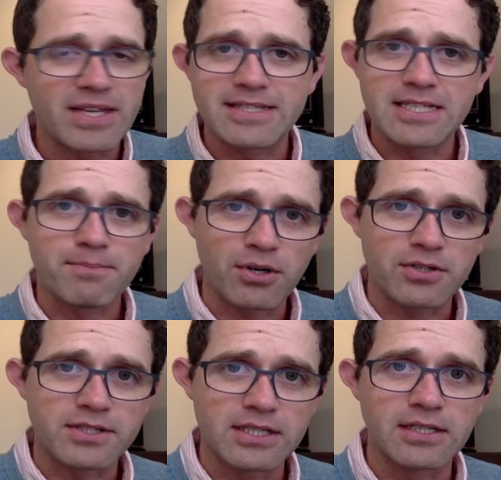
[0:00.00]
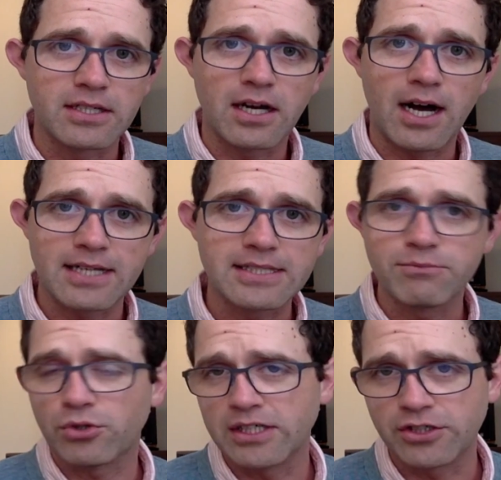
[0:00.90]
is this person
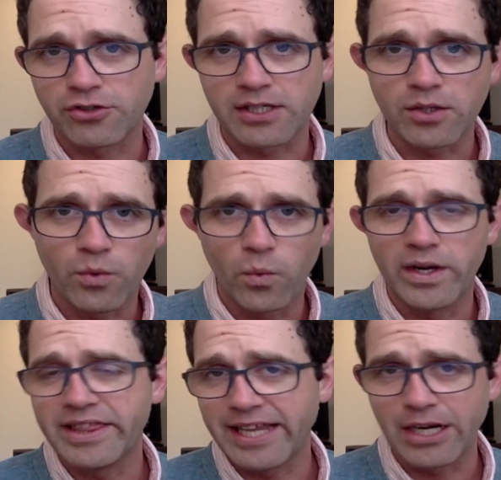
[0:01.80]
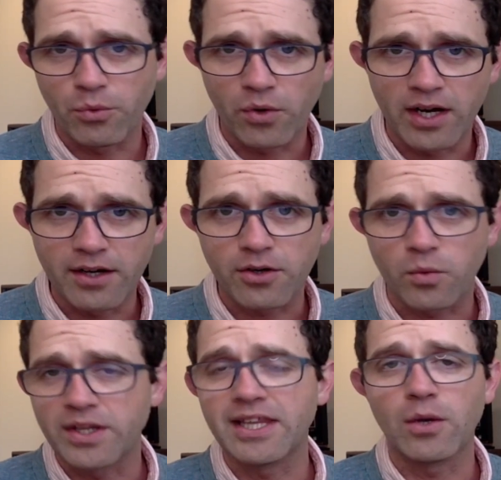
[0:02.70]
causing more injury when they run or
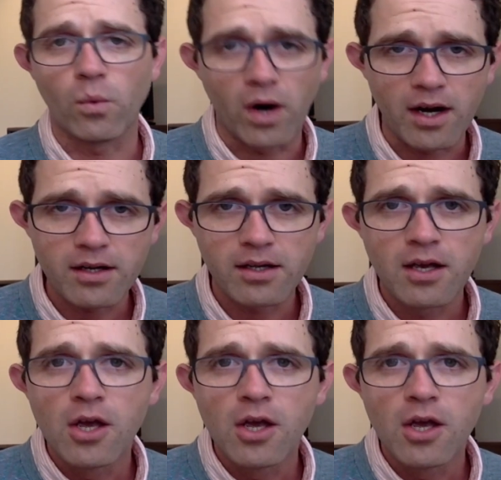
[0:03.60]
when they walk?